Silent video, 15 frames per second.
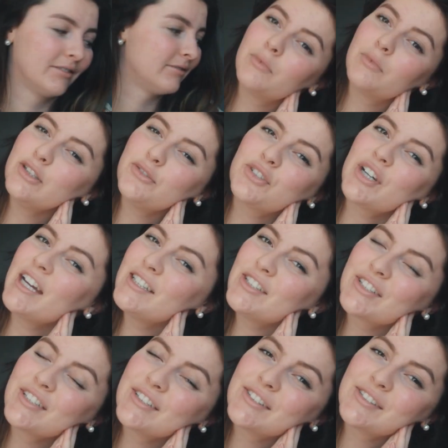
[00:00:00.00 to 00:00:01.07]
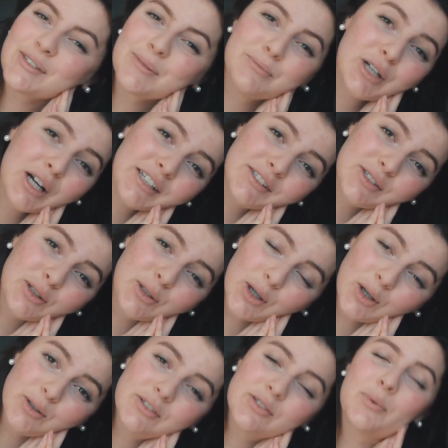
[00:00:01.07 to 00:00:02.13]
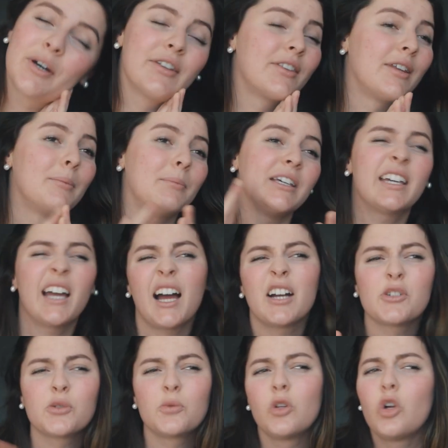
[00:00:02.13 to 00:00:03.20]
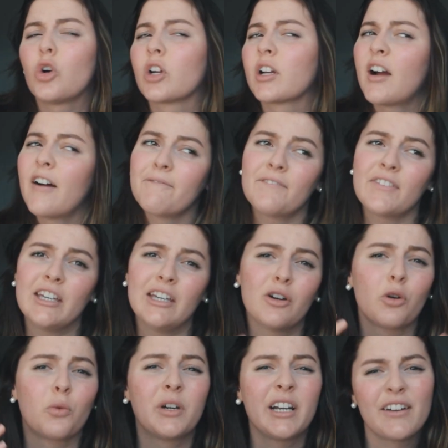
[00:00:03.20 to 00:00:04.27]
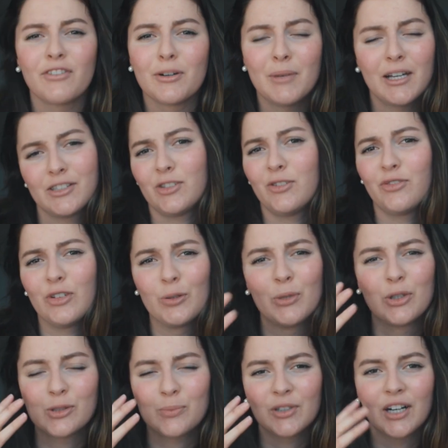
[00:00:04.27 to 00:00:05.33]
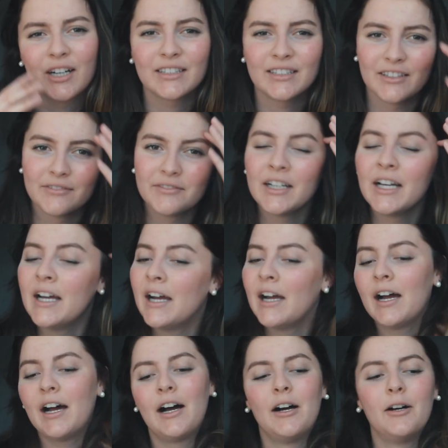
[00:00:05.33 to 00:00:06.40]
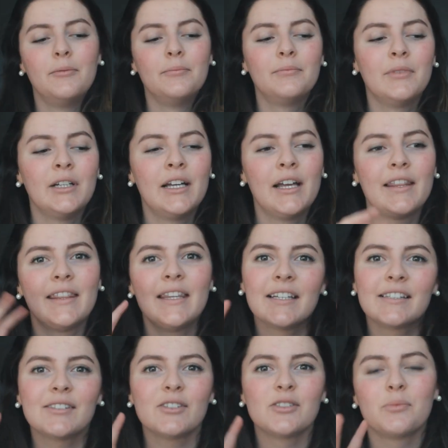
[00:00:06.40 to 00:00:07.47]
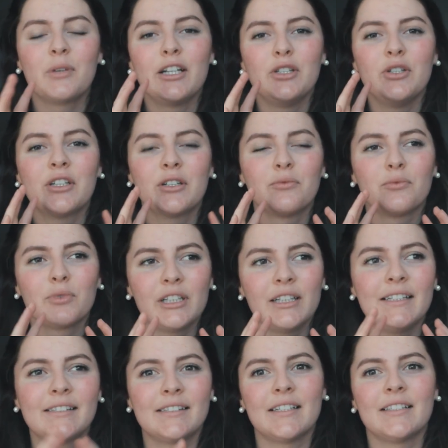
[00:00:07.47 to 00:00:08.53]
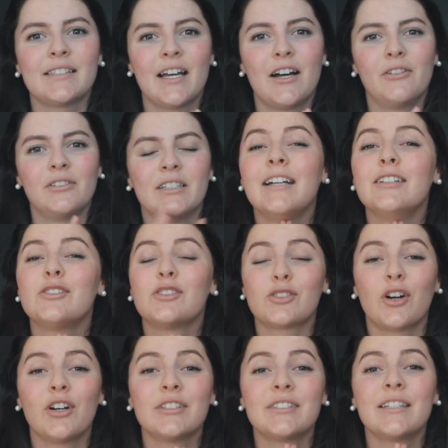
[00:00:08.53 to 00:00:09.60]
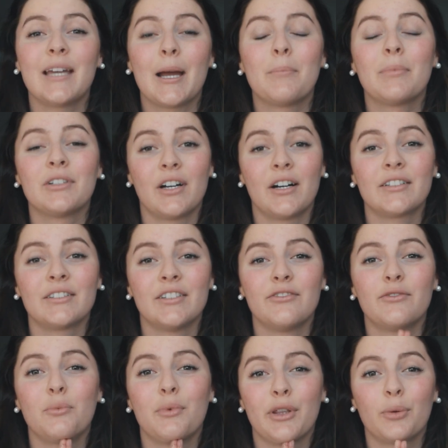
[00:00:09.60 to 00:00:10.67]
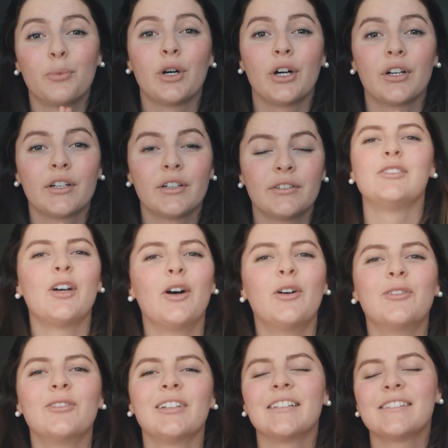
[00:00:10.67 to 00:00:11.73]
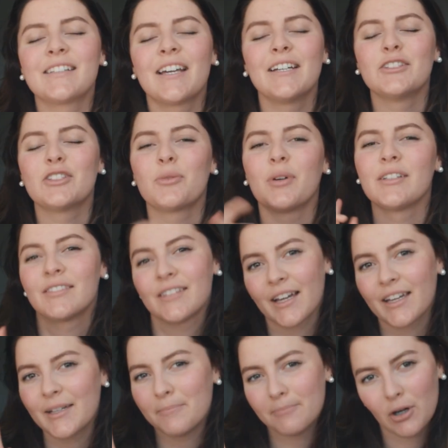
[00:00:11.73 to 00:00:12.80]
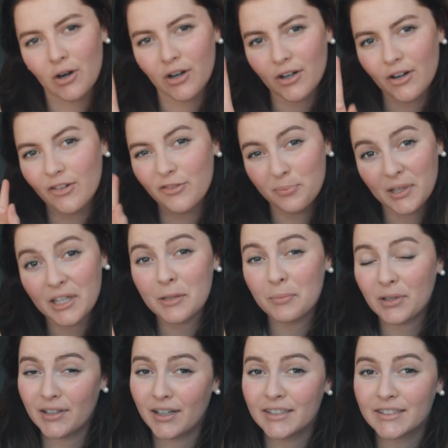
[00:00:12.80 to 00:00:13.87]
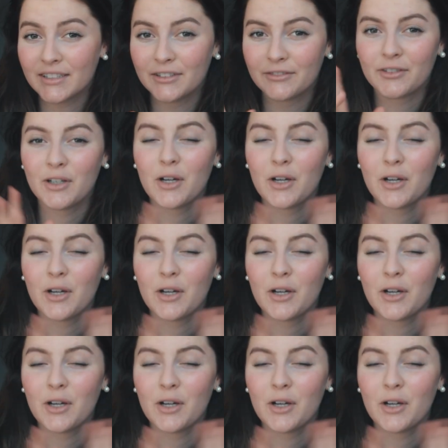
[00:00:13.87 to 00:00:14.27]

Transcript: When you changed into some nice clothes, whether that be casual or comfy or whatever makes you feel most productive, this is when you can really sit down and start to get productive with work. So let's get into our second part of being productive.